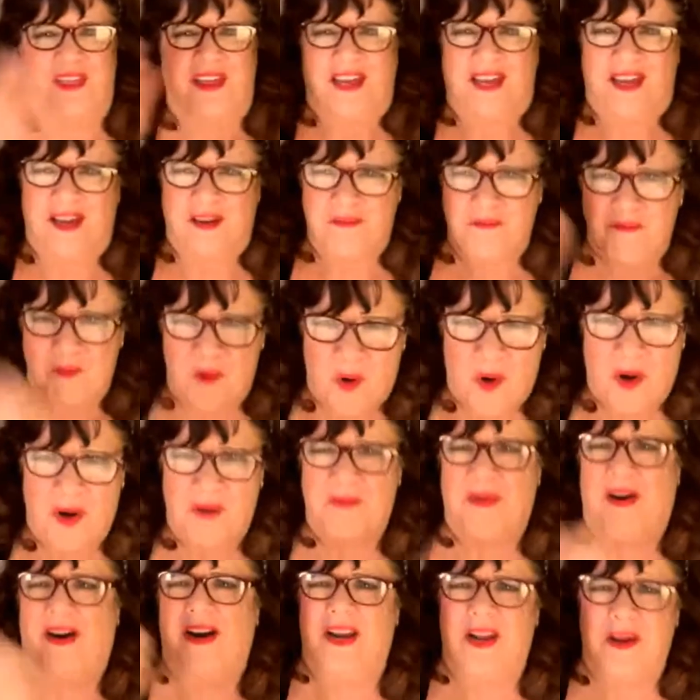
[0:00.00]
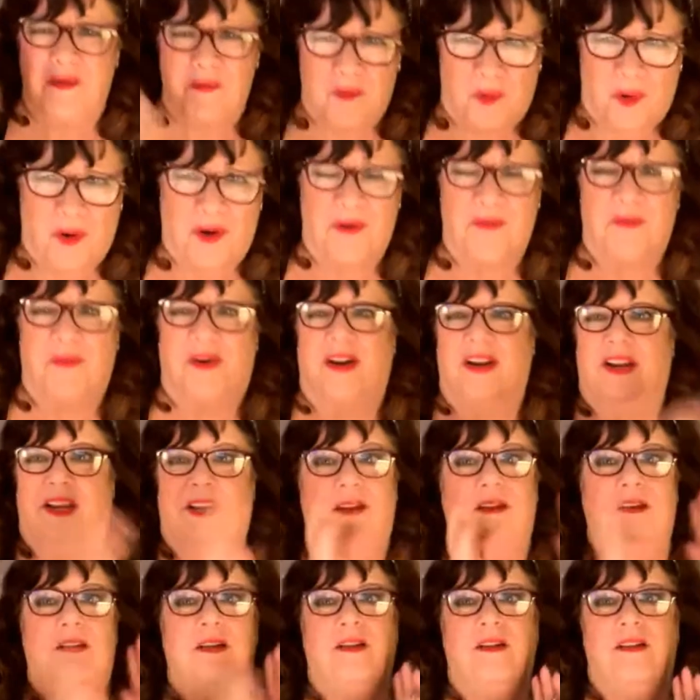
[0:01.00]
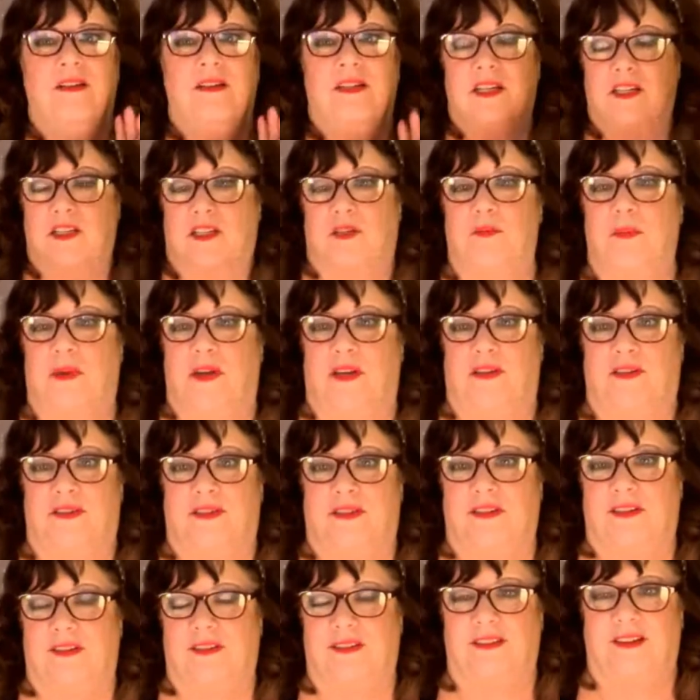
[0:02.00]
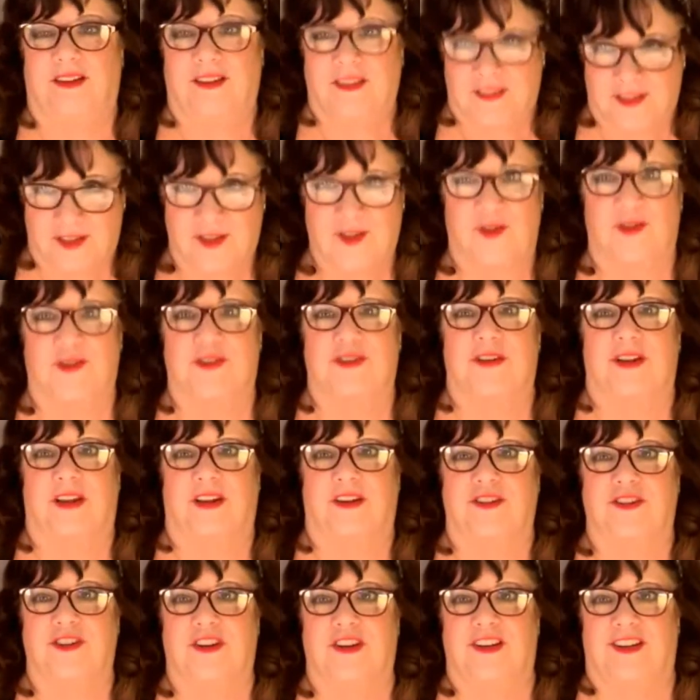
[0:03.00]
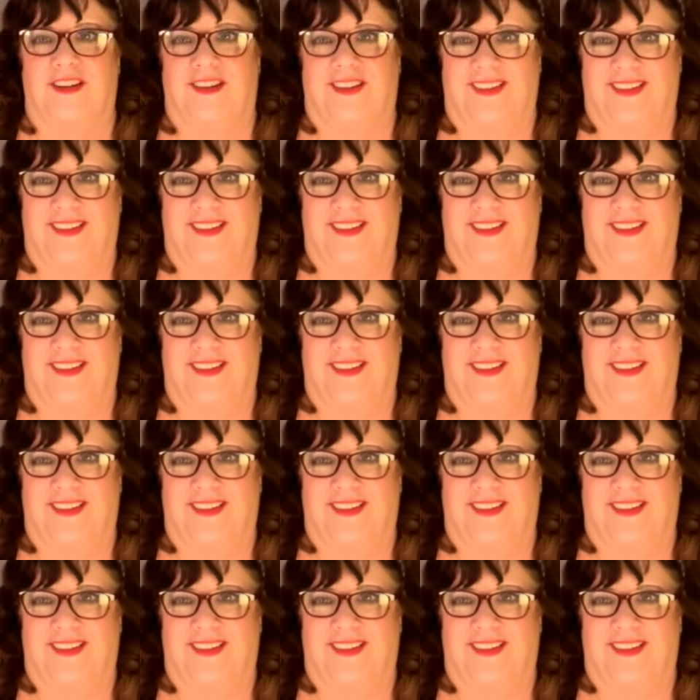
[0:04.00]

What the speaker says: thing, more money, dismissed because of jurisdiction.